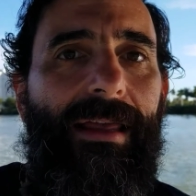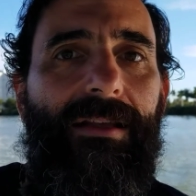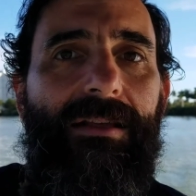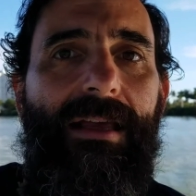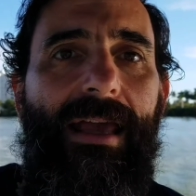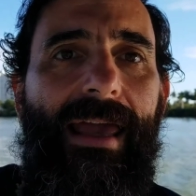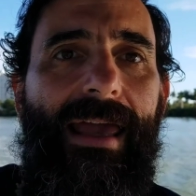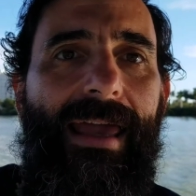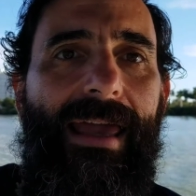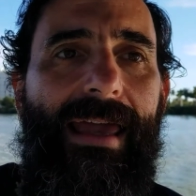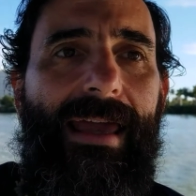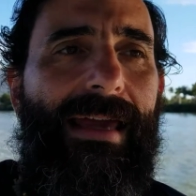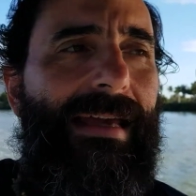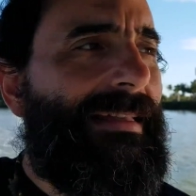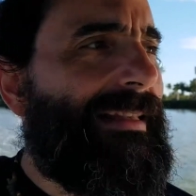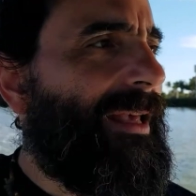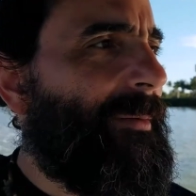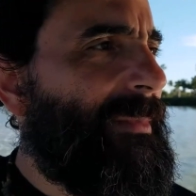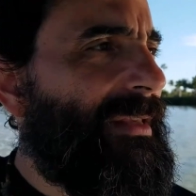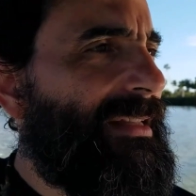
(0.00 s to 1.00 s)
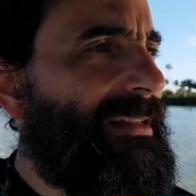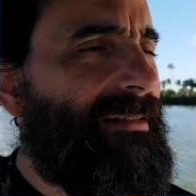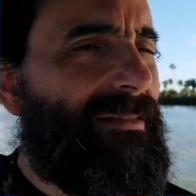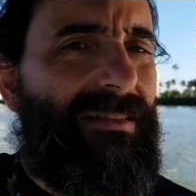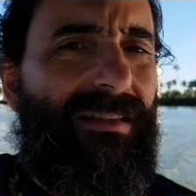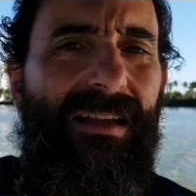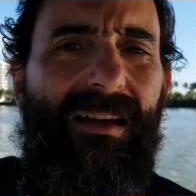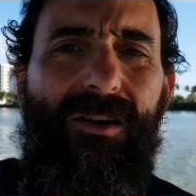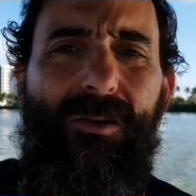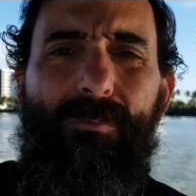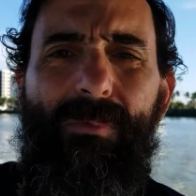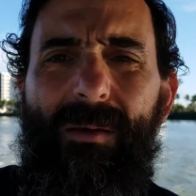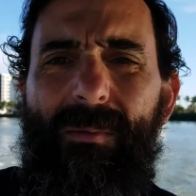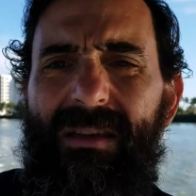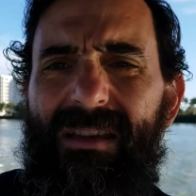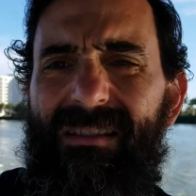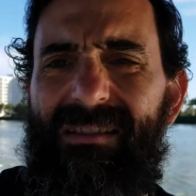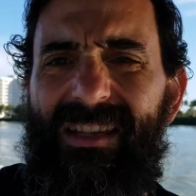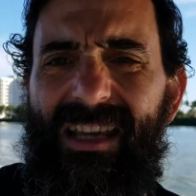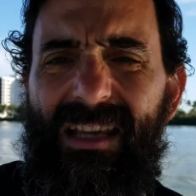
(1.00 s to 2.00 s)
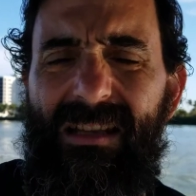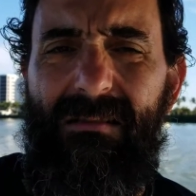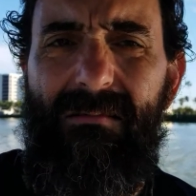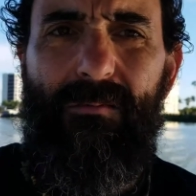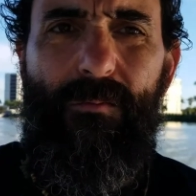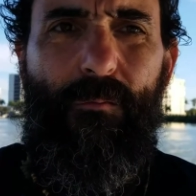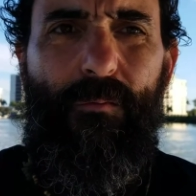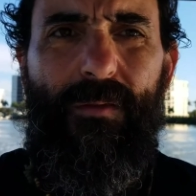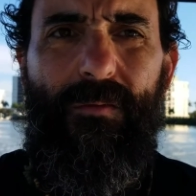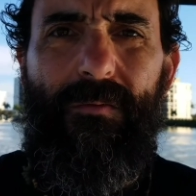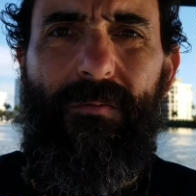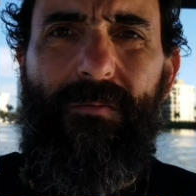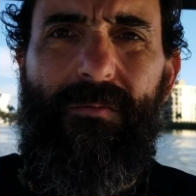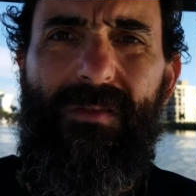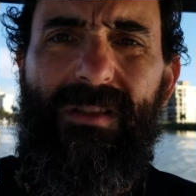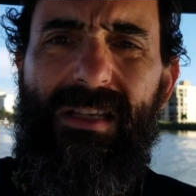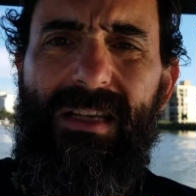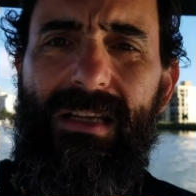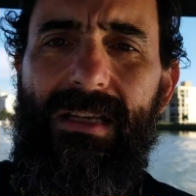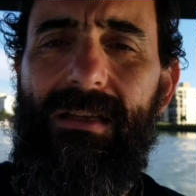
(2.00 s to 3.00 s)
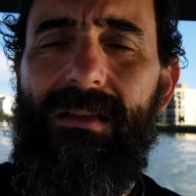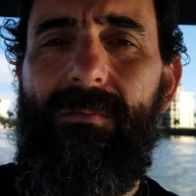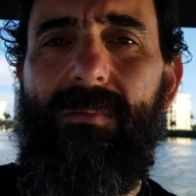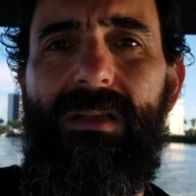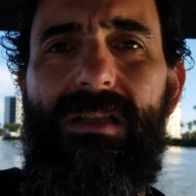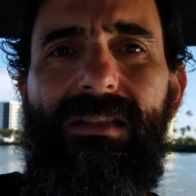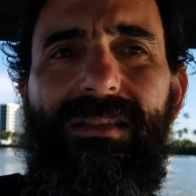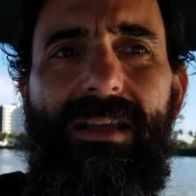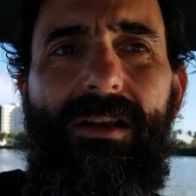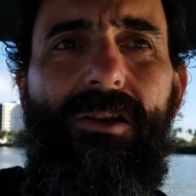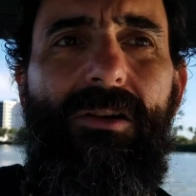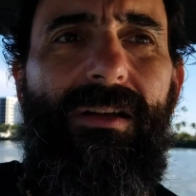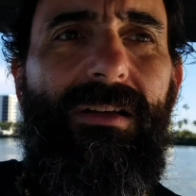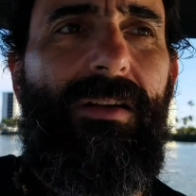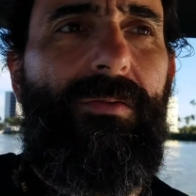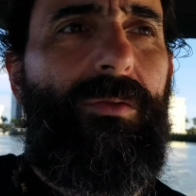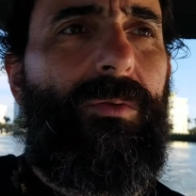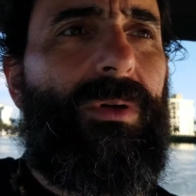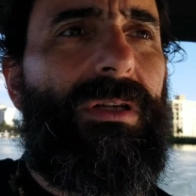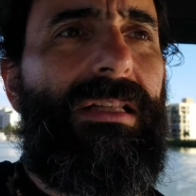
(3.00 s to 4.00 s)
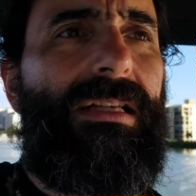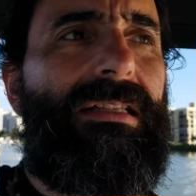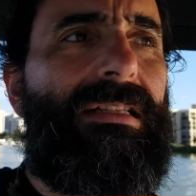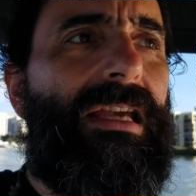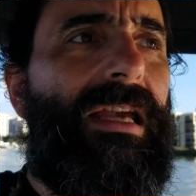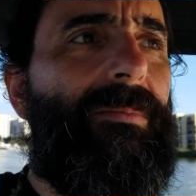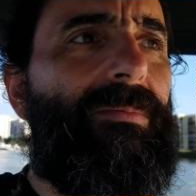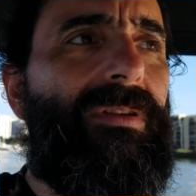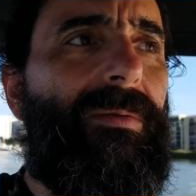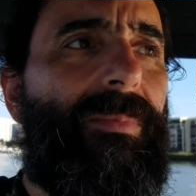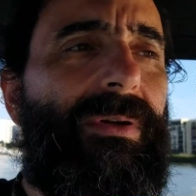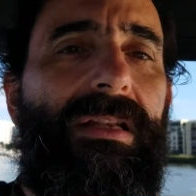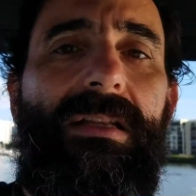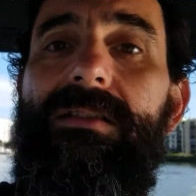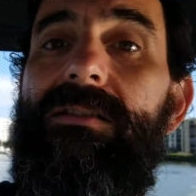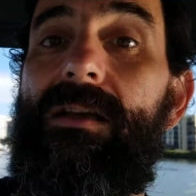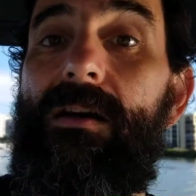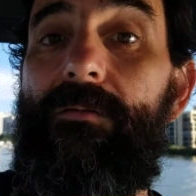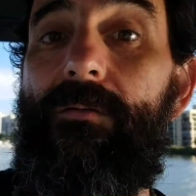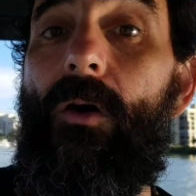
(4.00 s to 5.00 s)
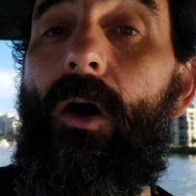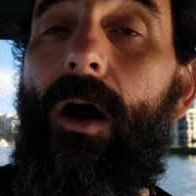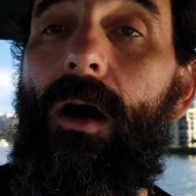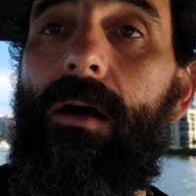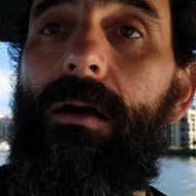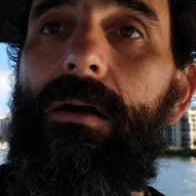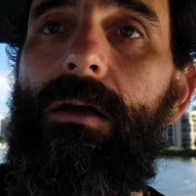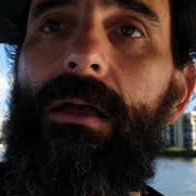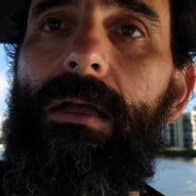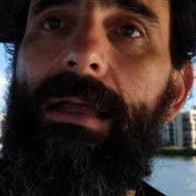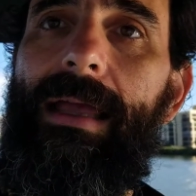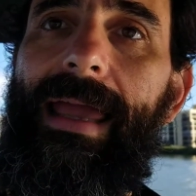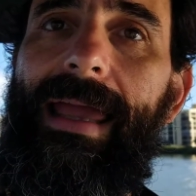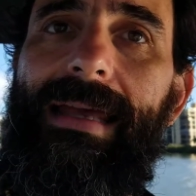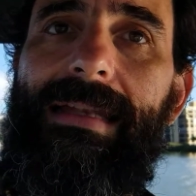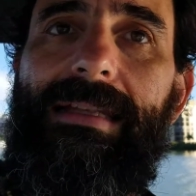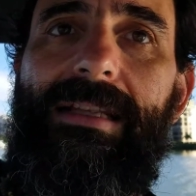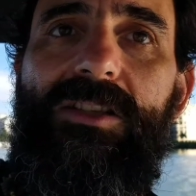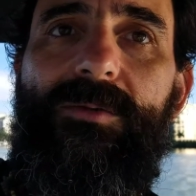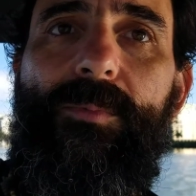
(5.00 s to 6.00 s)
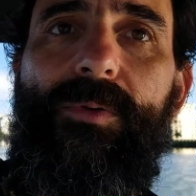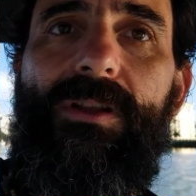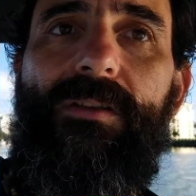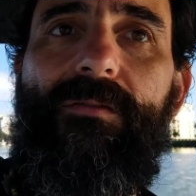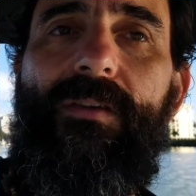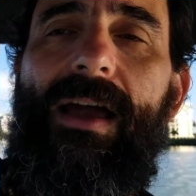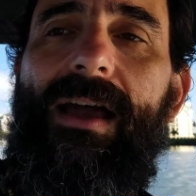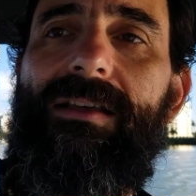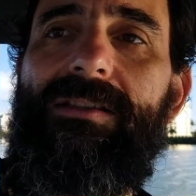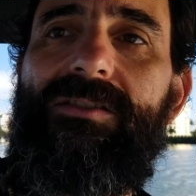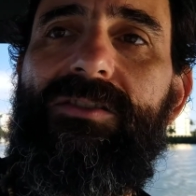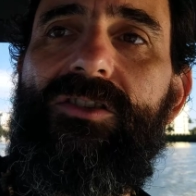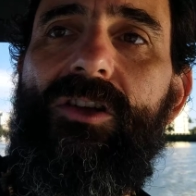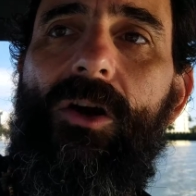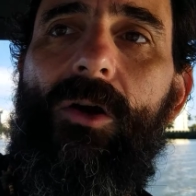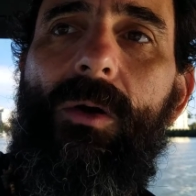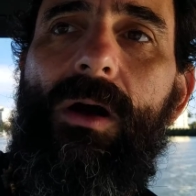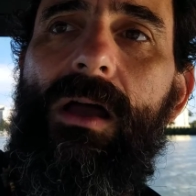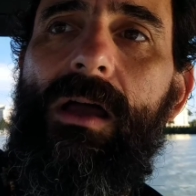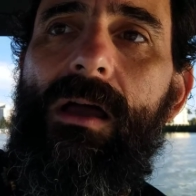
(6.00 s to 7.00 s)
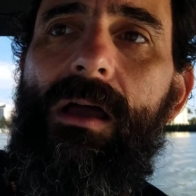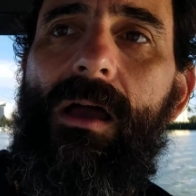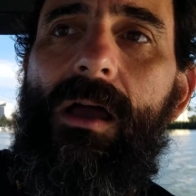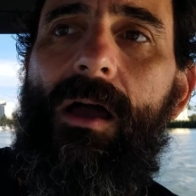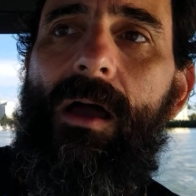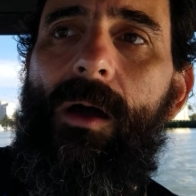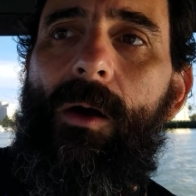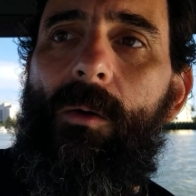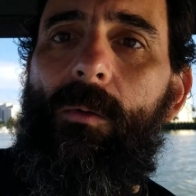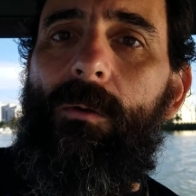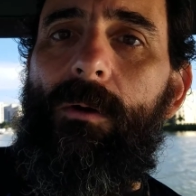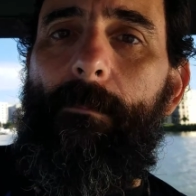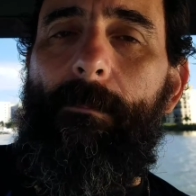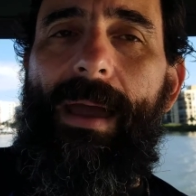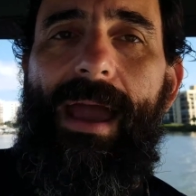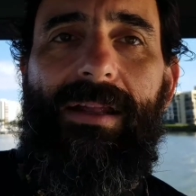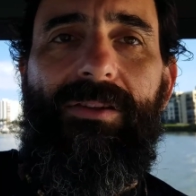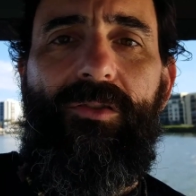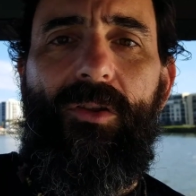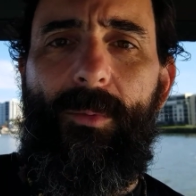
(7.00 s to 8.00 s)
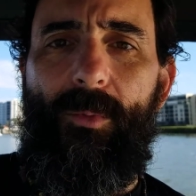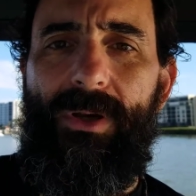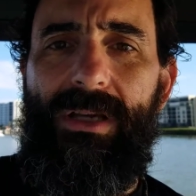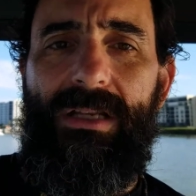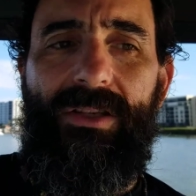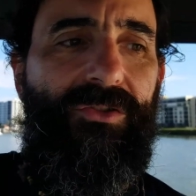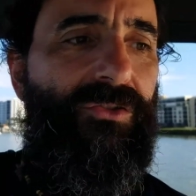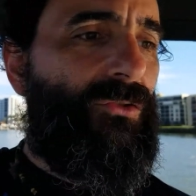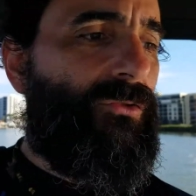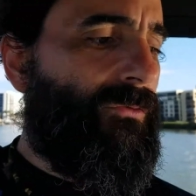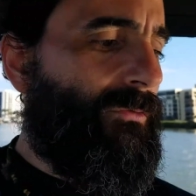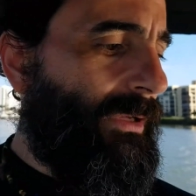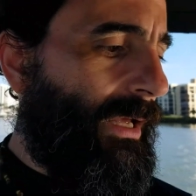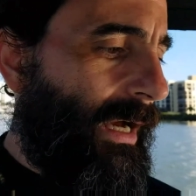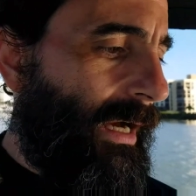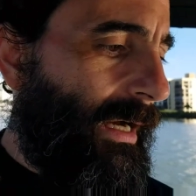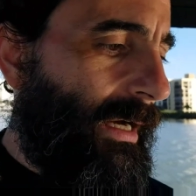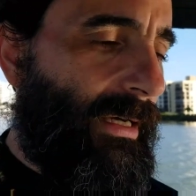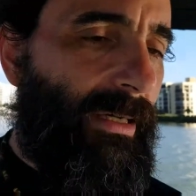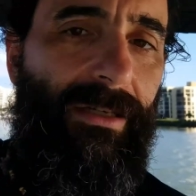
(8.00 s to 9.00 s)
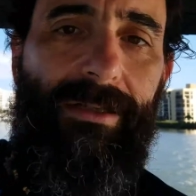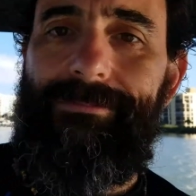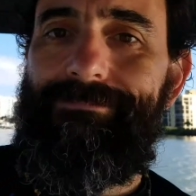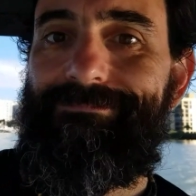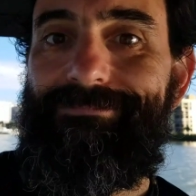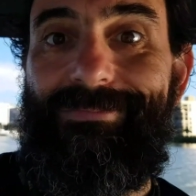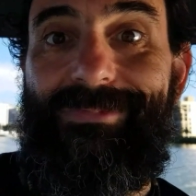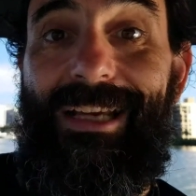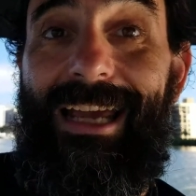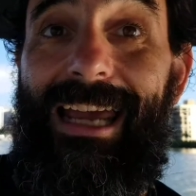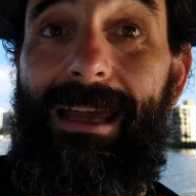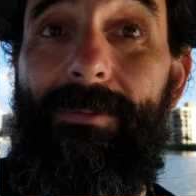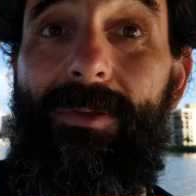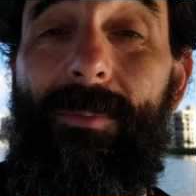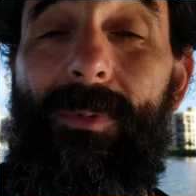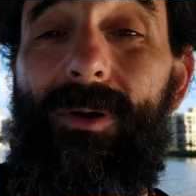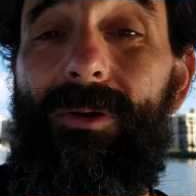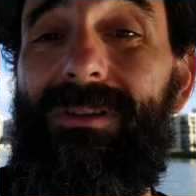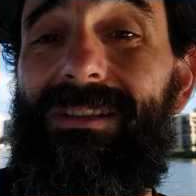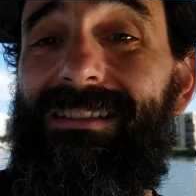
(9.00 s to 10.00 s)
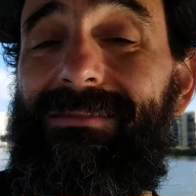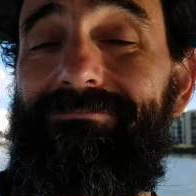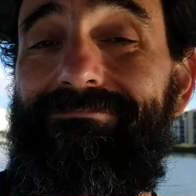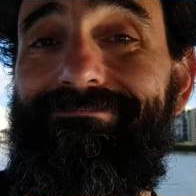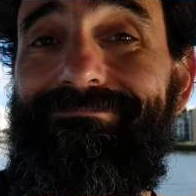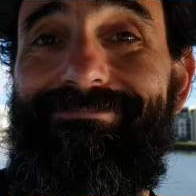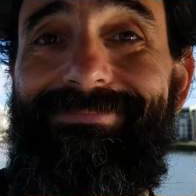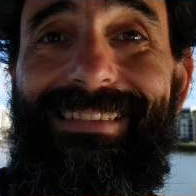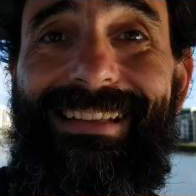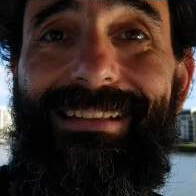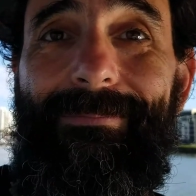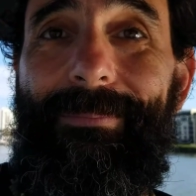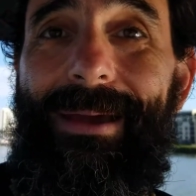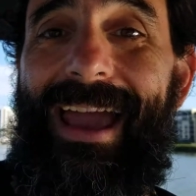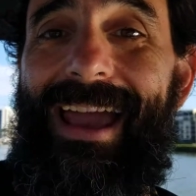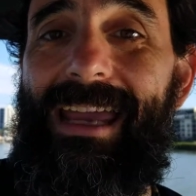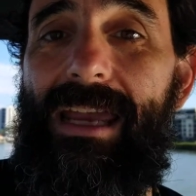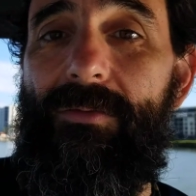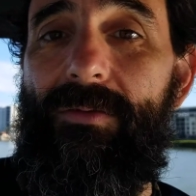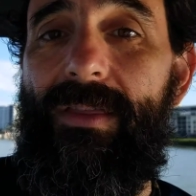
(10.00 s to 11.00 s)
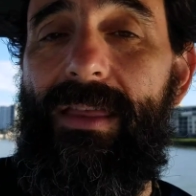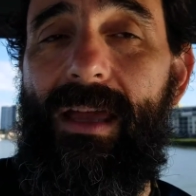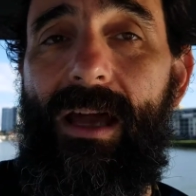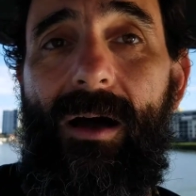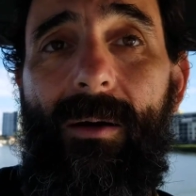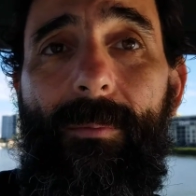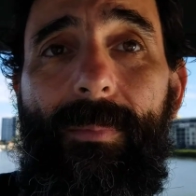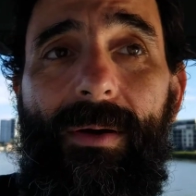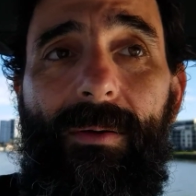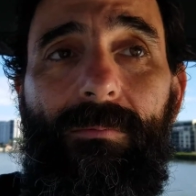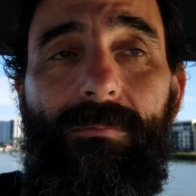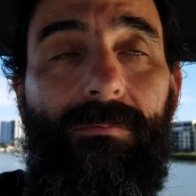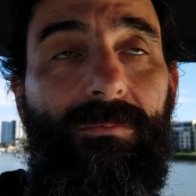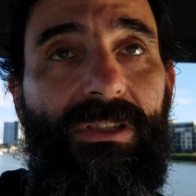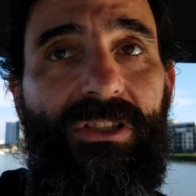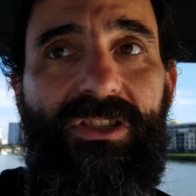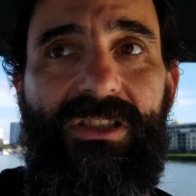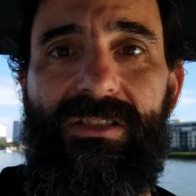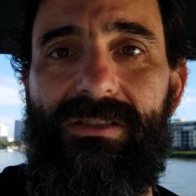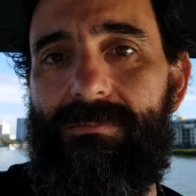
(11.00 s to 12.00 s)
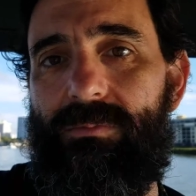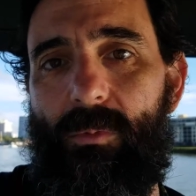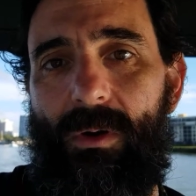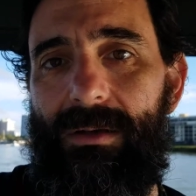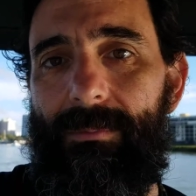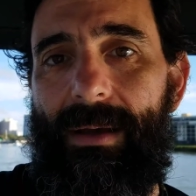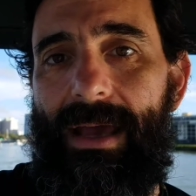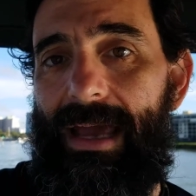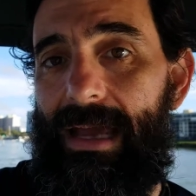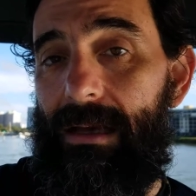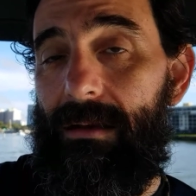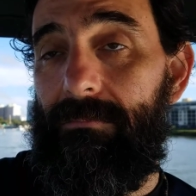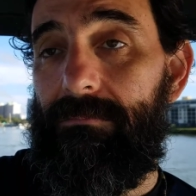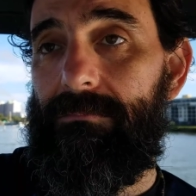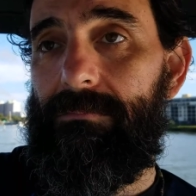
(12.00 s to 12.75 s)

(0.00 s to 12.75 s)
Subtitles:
And that means, maybe 10, 15 minutes? I don't know, I never really timed it, but it's not far, and it's pretty fast. So, back to the marina soon, tie up the boat, pack everything up, which is one bag.